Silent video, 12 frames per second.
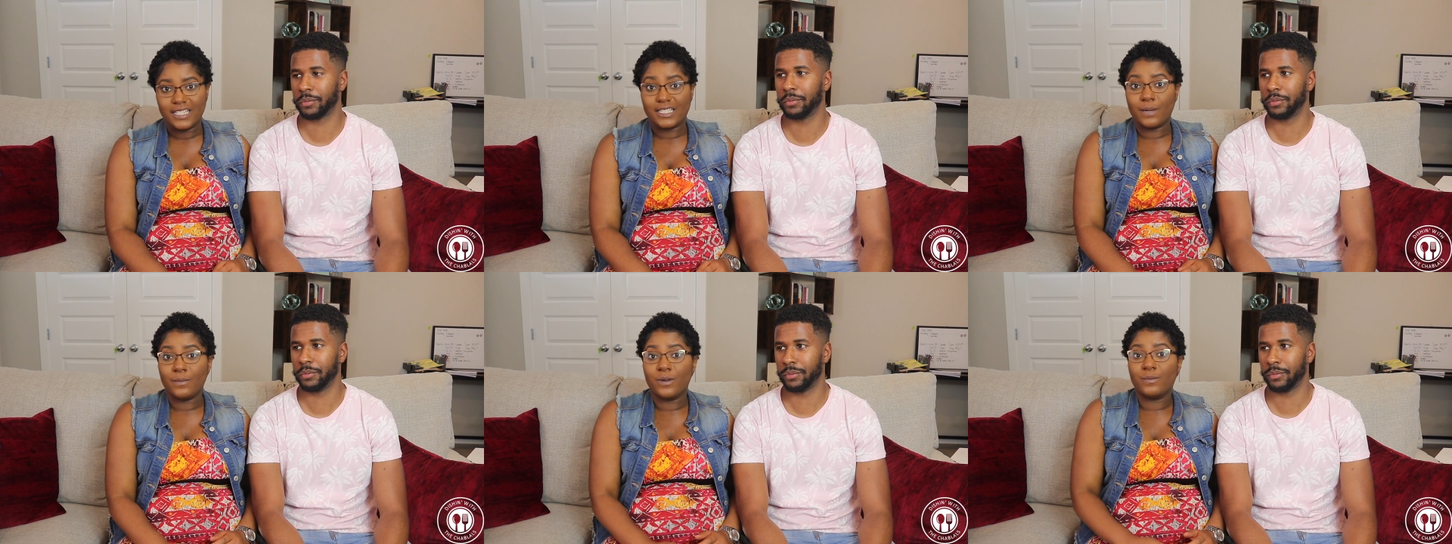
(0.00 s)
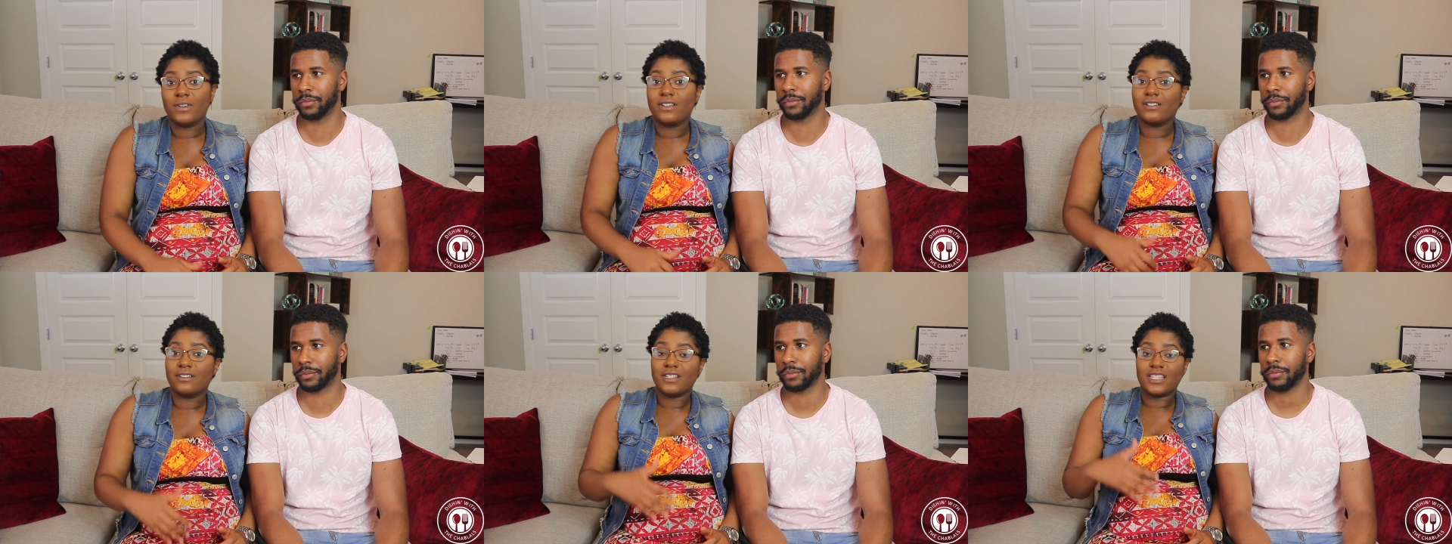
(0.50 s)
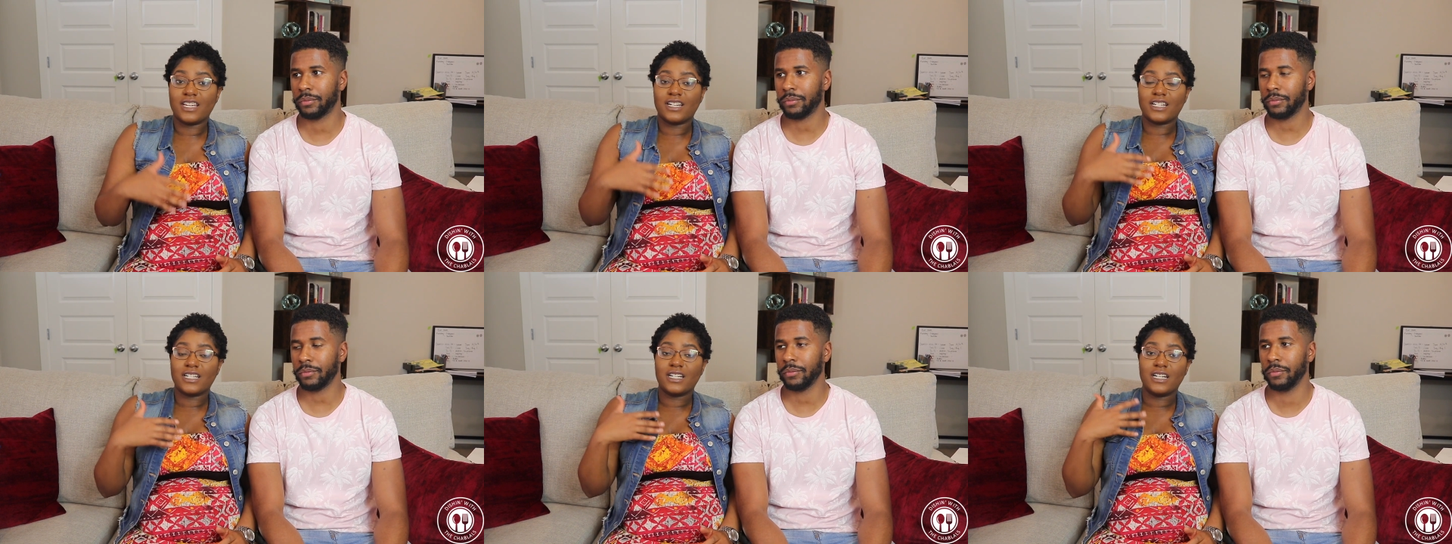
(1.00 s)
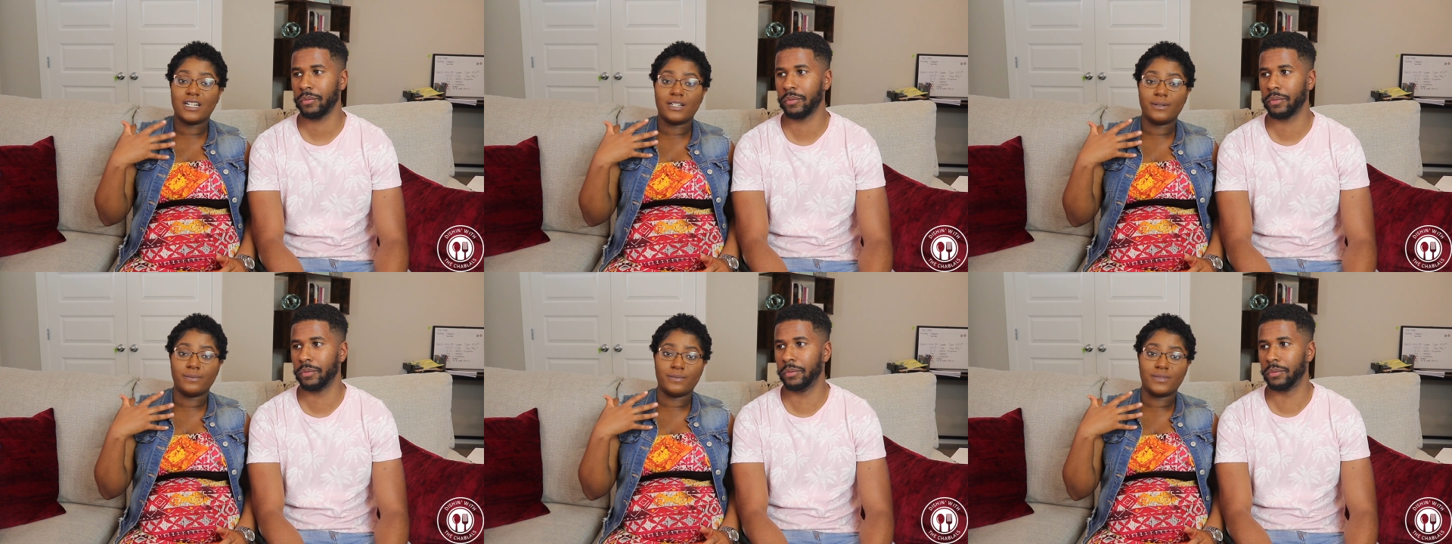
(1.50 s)
Speaker 1: Some women, their
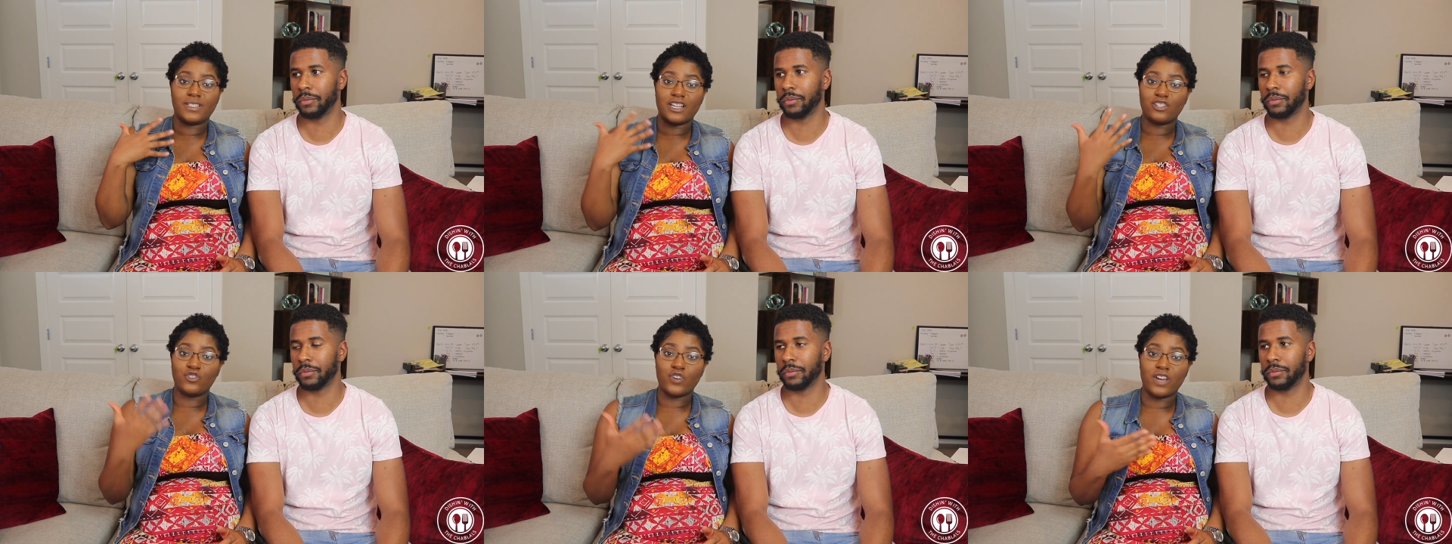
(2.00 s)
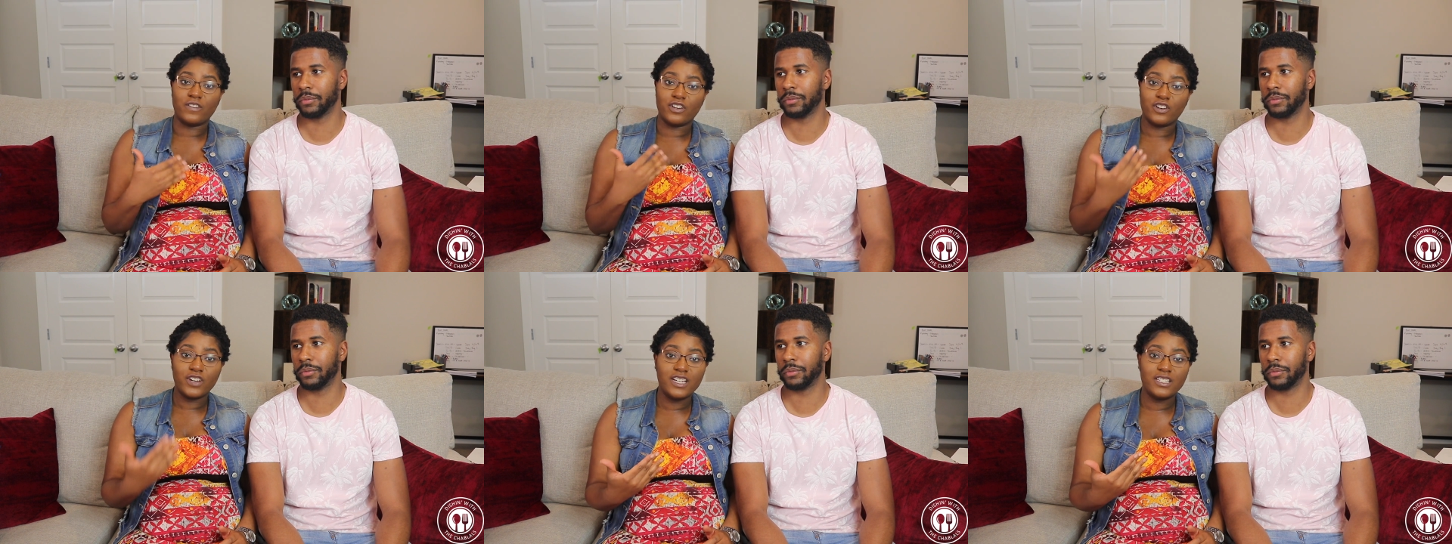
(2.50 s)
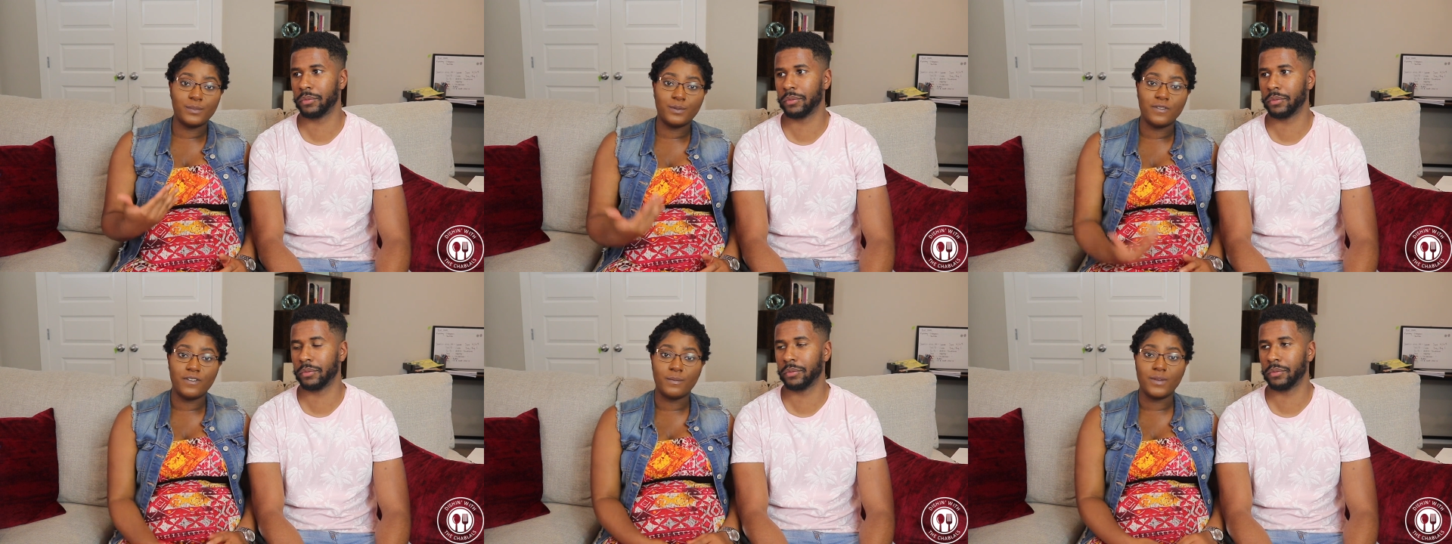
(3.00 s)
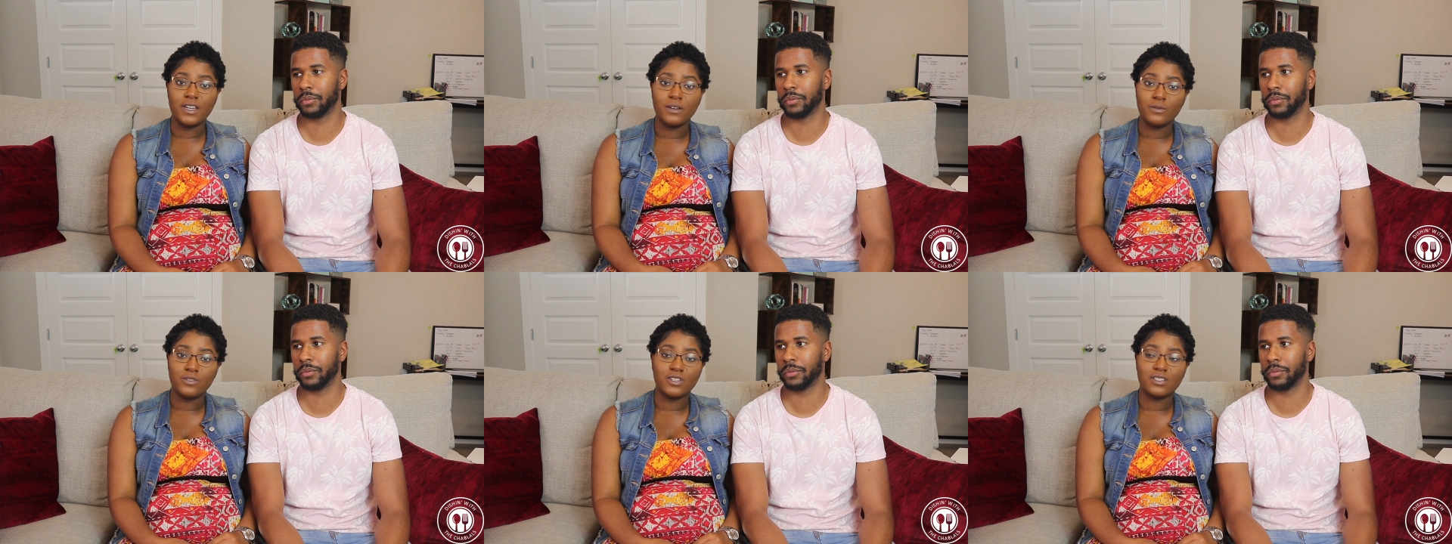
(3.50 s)
um, sex drive increases, but for me, it
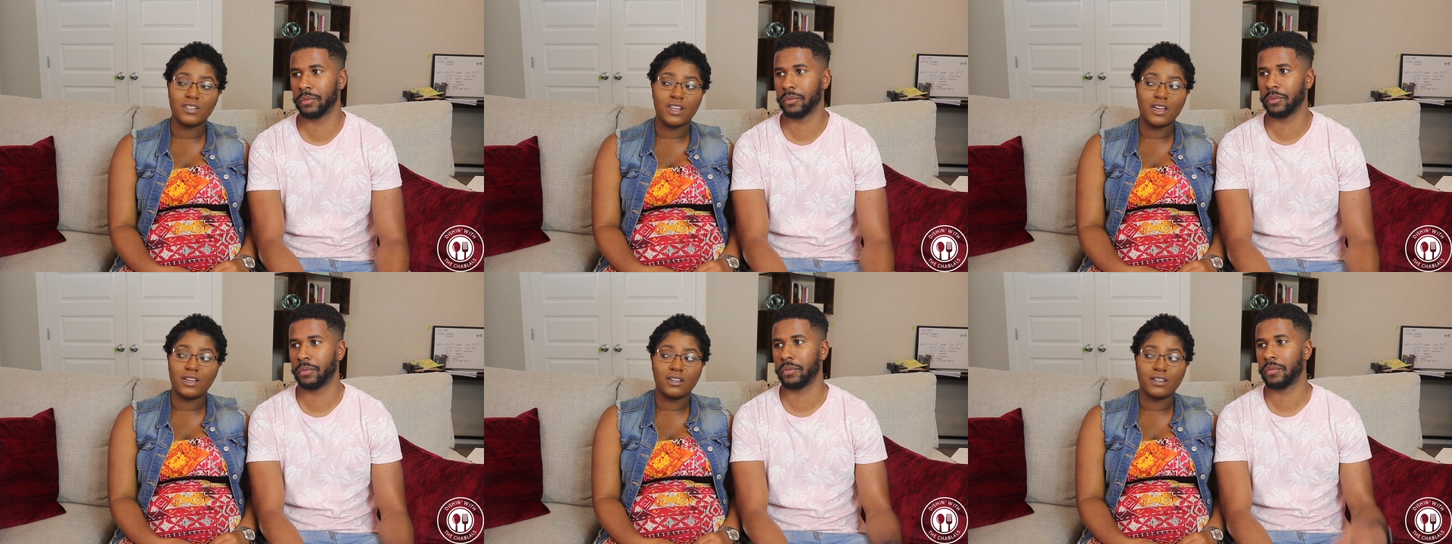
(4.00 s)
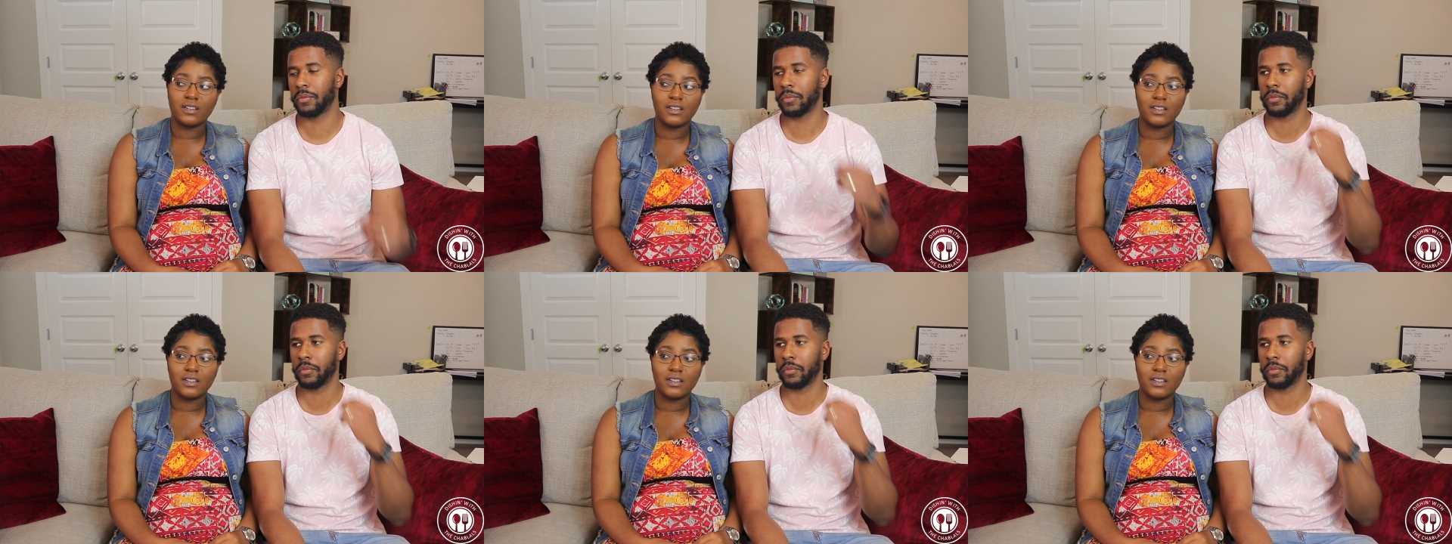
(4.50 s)
was just like,